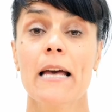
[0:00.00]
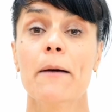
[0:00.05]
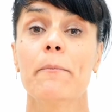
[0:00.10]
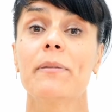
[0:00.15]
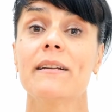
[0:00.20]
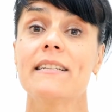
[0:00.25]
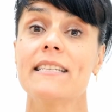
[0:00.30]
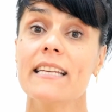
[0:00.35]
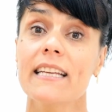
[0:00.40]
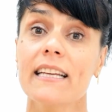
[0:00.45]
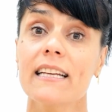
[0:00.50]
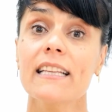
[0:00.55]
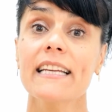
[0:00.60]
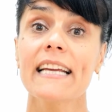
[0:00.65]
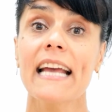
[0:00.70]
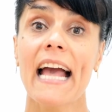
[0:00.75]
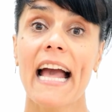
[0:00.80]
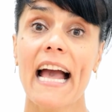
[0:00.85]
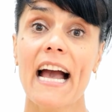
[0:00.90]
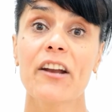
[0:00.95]

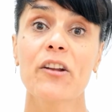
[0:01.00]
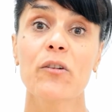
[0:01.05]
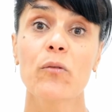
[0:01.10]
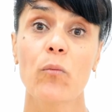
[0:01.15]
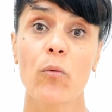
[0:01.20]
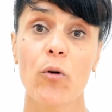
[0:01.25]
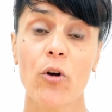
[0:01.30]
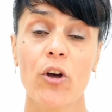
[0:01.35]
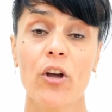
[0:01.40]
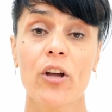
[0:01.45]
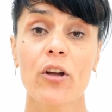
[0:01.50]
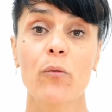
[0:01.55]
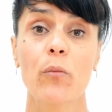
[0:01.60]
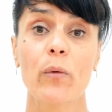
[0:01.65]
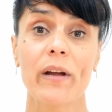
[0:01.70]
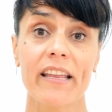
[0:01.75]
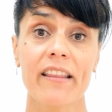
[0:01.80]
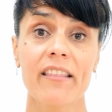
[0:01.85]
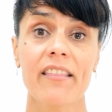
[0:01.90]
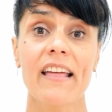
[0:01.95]
particularly how to work
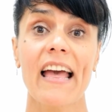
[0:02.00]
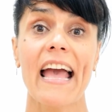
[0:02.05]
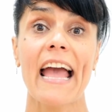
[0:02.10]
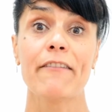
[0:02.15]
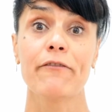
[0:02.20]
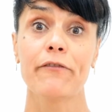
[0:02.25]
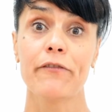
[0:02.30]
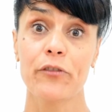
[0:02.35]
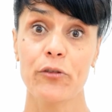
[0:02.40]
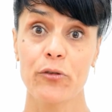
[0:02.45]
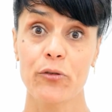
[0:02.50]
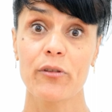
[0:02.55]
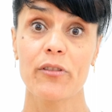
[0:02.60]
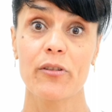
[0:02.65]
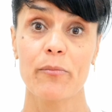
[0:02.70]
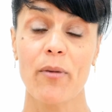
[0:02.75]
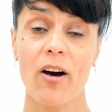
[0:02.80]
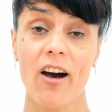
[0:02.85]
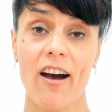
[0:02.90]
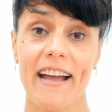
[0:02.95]
with and view
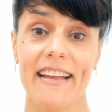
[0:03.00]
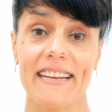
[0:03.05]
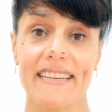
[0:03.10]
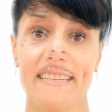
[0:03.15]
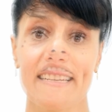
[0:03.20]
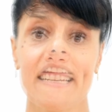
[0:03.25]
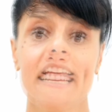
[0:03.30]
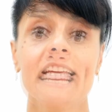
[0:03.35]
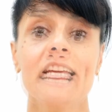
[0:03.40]
the mind.